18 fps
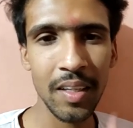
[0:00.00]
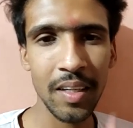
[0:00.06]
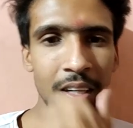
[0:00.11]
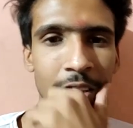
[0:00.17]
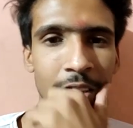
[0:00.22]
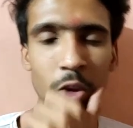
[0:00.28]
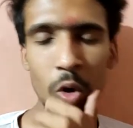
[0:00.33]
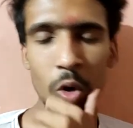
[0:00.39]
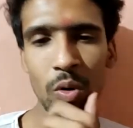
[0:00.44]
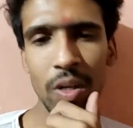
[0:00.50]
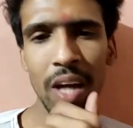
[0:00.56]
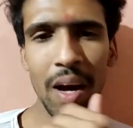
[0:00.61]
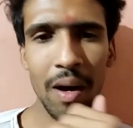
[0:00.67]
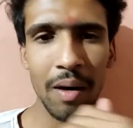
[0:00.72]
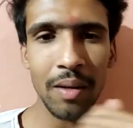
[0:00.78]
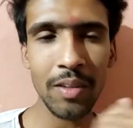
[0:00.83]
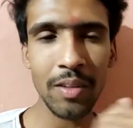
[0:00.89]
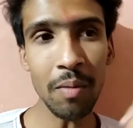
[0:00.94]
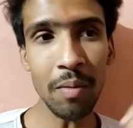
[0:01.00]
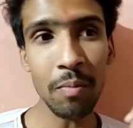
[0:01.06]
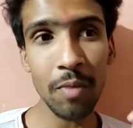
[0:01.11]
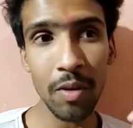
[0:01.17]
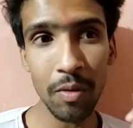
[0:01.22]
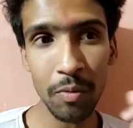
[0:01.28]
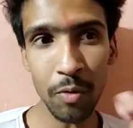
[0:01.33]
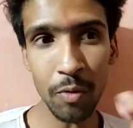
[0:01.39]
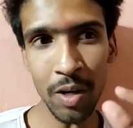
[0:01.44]
So yeah, the
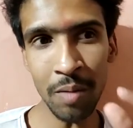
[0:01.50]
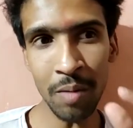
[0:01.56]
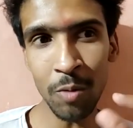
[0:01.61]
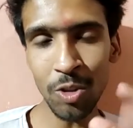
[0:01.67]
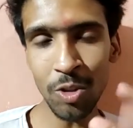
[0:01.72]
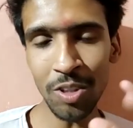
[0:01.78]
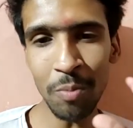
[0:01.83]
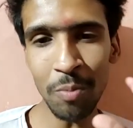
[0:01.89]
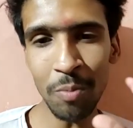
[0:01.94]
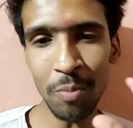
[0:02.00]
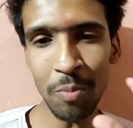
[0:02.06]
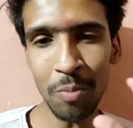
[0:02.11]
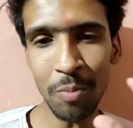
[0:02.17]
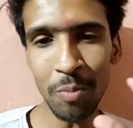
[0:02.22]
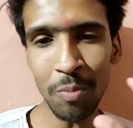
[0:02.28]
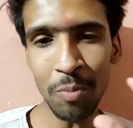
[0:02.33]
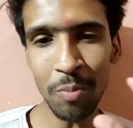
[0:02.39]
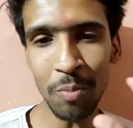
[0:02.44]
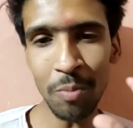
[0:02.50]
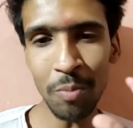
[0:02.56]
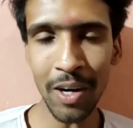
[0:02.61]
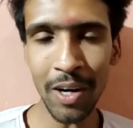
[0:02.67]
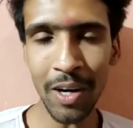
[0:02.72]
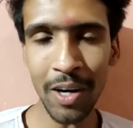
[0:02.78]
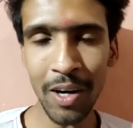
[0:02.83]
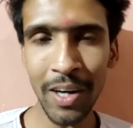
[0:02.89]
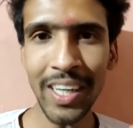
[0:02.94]
one most important thing I've
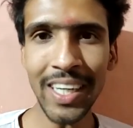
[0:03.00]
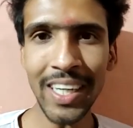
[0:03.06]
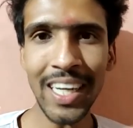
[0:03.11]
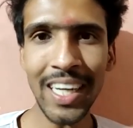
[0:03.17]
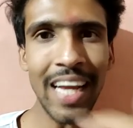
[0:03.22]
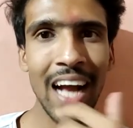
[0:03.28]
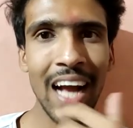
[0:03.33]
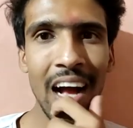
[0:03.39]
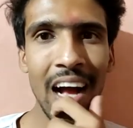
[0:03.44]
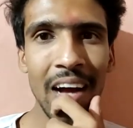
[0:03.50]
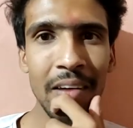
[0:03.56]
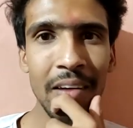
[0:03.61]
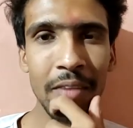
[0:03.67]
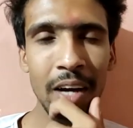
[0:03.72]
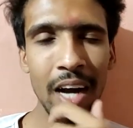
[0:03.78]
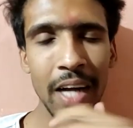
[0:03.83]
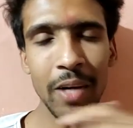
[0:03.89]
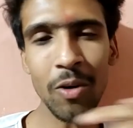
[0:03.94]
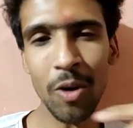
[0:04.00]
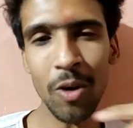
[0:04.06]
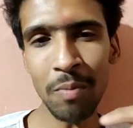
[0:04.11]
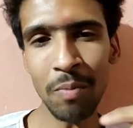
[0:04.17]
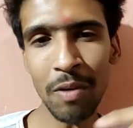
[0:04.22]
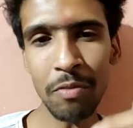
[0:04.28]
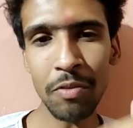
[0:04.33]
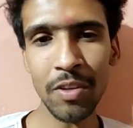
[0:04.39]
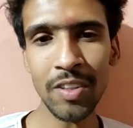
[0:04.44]
learned, like I got
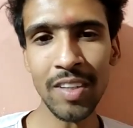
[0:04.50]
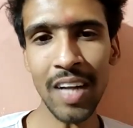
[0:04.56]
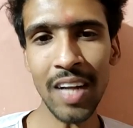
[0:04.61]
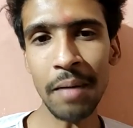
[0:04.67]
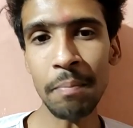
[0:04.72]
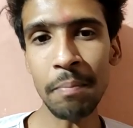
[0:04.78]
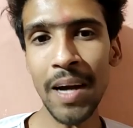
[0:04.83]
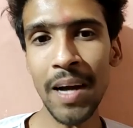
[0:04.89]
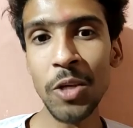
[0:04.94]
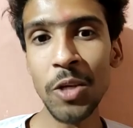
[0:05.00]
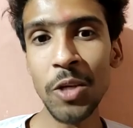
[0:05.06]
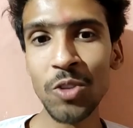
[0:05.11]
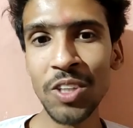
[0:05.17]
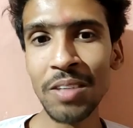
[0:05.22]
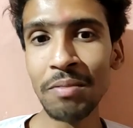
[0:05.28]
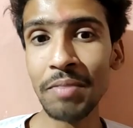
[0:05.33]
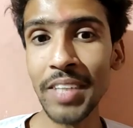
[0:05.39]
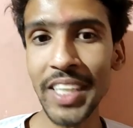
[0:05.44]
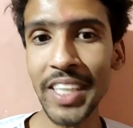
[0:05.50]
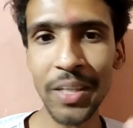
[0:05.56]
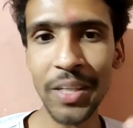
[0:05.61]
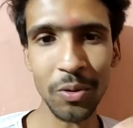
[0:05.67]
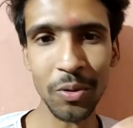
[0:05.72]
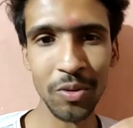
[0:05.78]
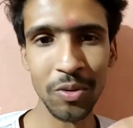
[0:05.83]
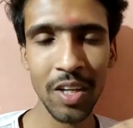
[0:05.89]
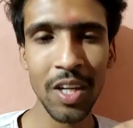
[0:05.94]
my first client by using
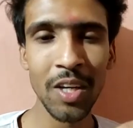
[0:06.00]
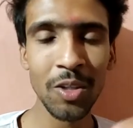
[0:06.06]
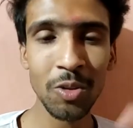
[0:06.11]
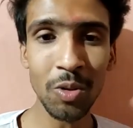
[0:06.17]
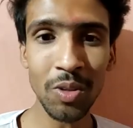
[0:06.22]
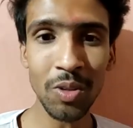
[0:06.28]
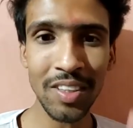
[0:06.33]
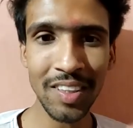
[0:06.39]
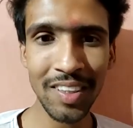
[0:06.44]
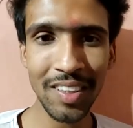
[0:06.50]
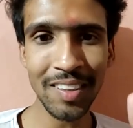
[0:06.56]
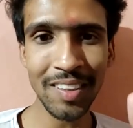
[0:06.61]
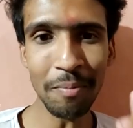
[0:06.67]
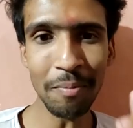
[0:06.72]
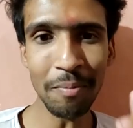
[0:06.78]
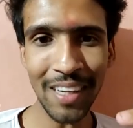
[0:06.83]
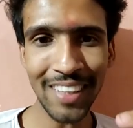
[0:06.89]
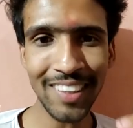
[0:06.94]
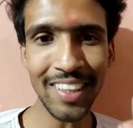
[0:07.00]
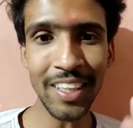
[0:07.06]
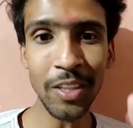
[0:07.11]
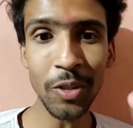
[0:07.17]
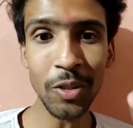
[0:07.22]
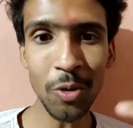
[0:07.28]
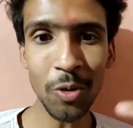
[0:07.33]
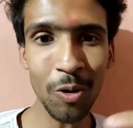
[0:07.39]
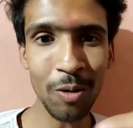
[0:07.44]
videos. So this is the best thing
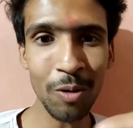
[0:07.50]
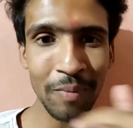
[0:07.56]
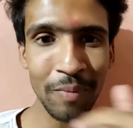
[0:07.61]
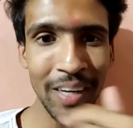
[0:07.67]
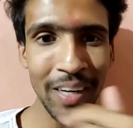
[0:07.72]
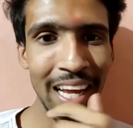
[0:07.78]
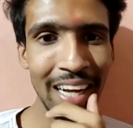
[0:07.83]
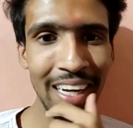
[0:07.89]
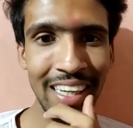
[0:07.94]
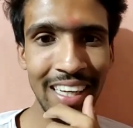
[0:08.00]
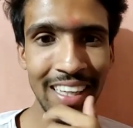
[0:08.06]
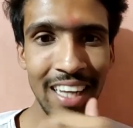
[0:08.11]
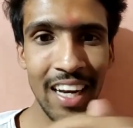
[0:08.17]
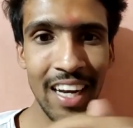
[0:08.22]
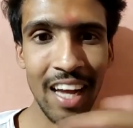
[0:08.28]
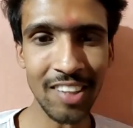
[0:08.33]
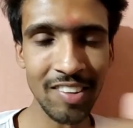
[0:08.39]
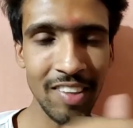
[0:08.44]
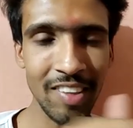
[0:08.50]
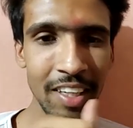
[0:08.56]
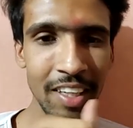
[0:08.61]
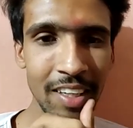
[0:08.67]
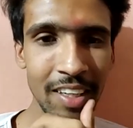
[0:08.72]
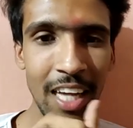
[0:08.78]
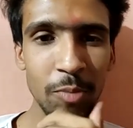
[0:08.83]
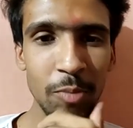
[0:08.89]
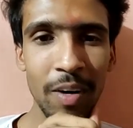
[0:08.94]
you told me, like in the last
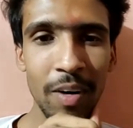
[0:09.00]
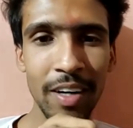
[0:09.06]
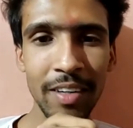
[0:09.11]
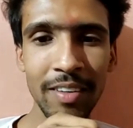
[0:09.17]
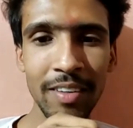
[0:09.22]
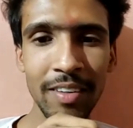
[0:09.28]
part.